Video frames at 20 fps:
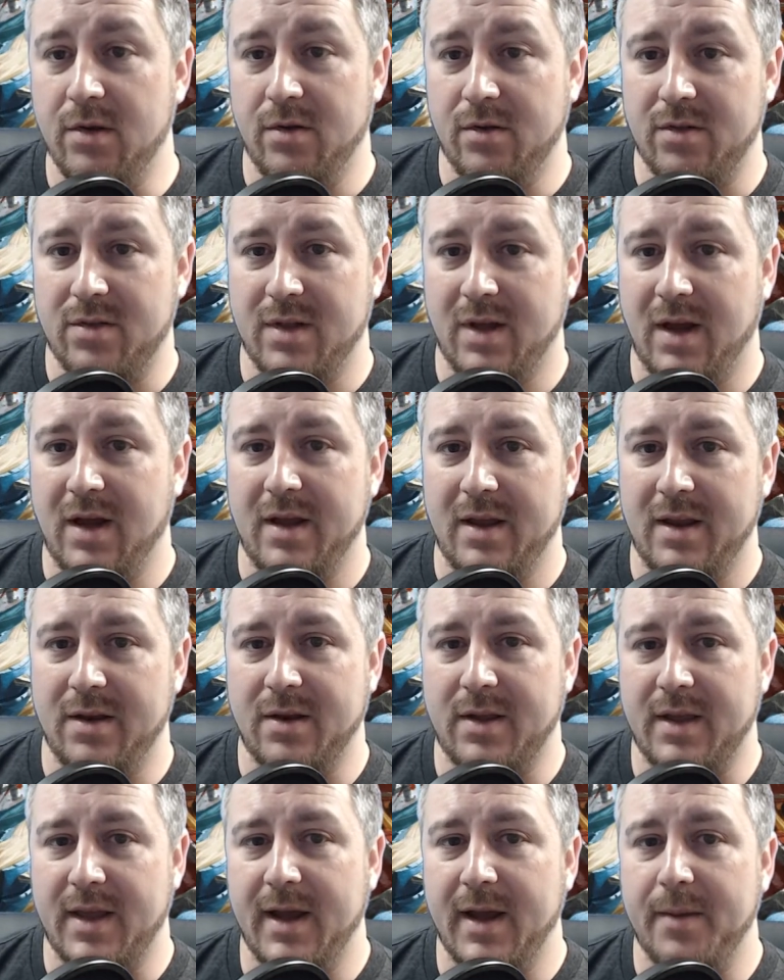that in the
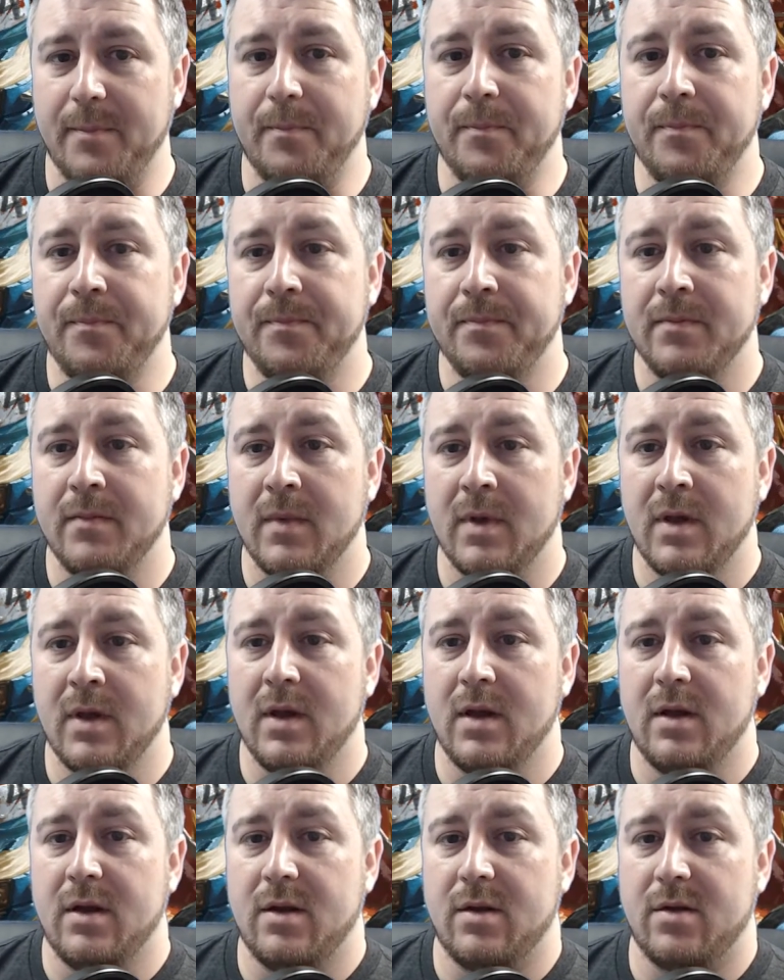game.
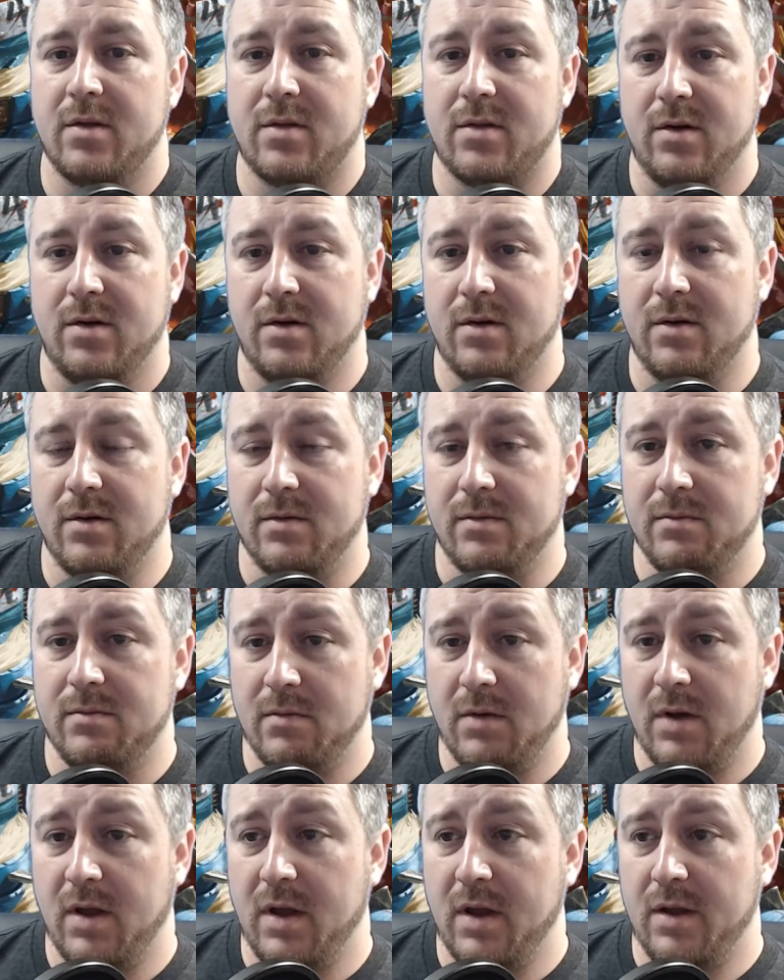So,
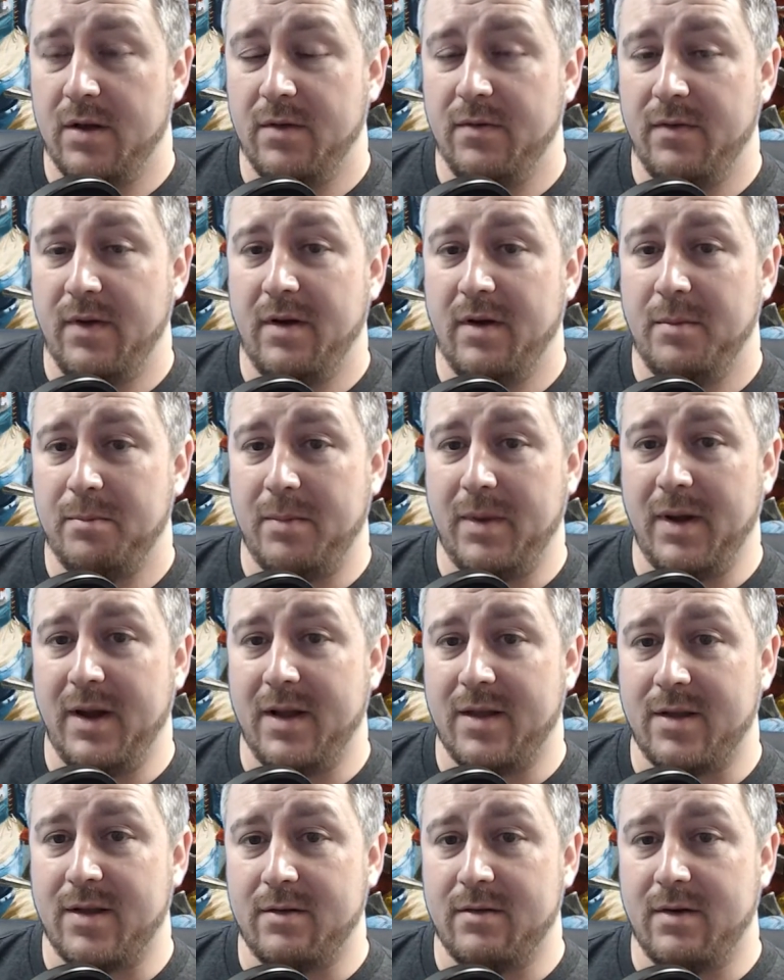on a very
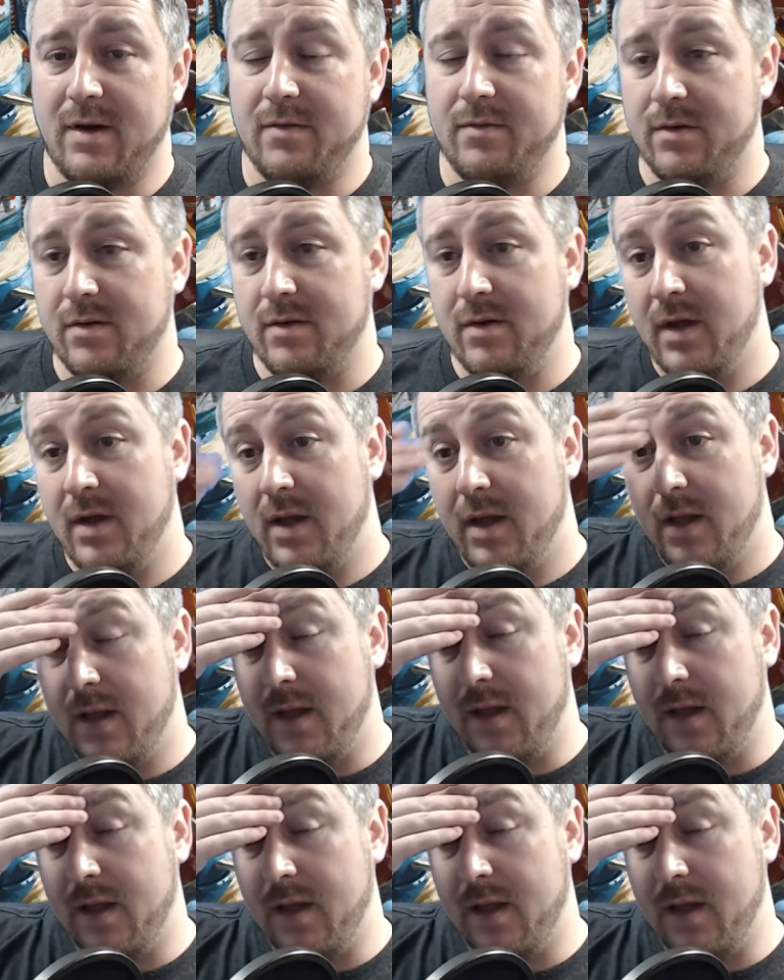basic level, if